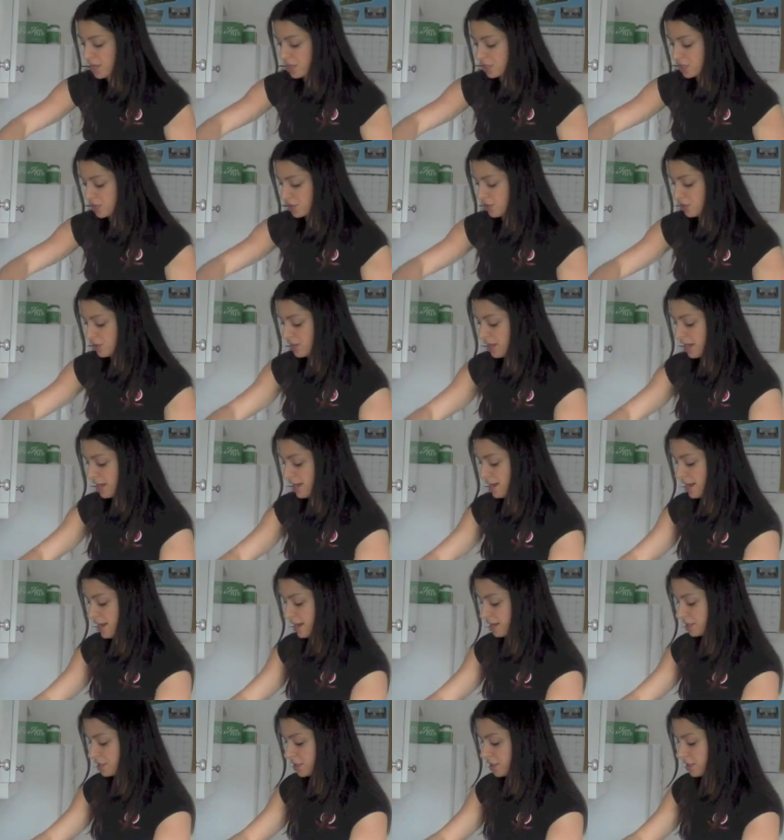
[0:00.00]
So that
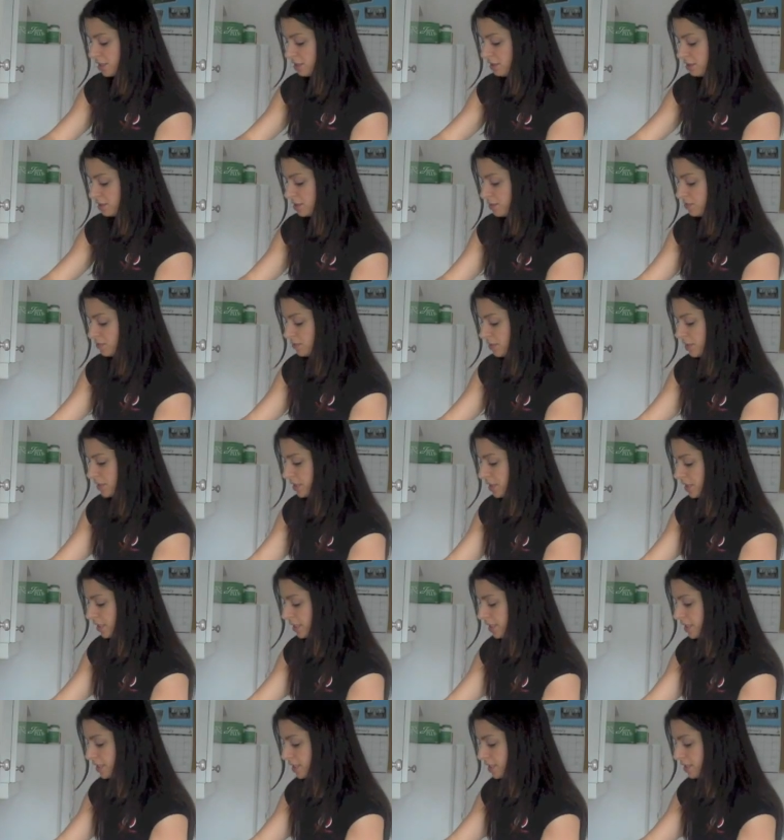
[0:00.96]
actually looks
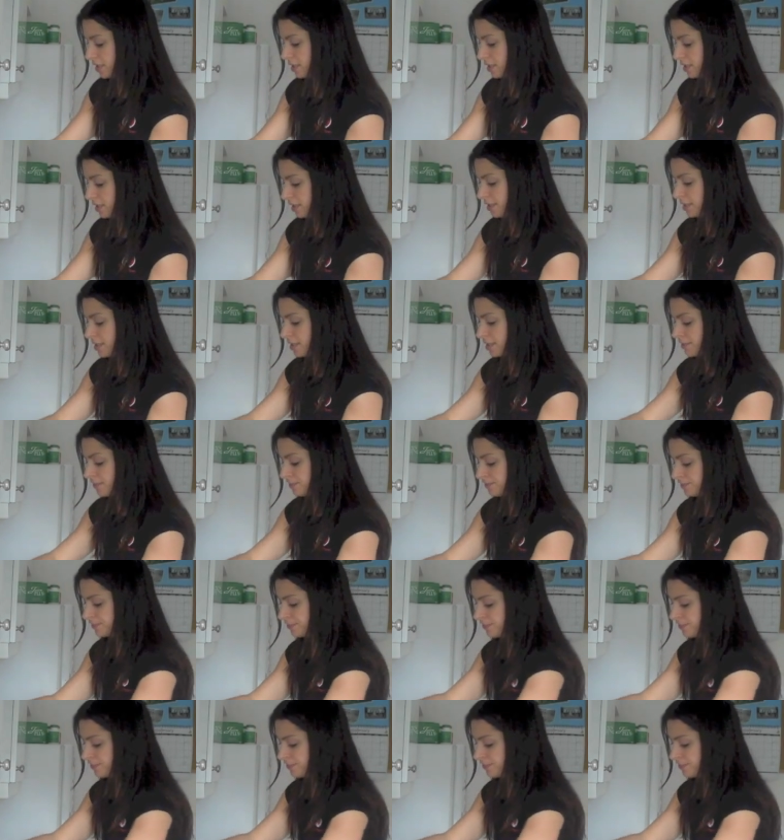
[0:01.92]
really good.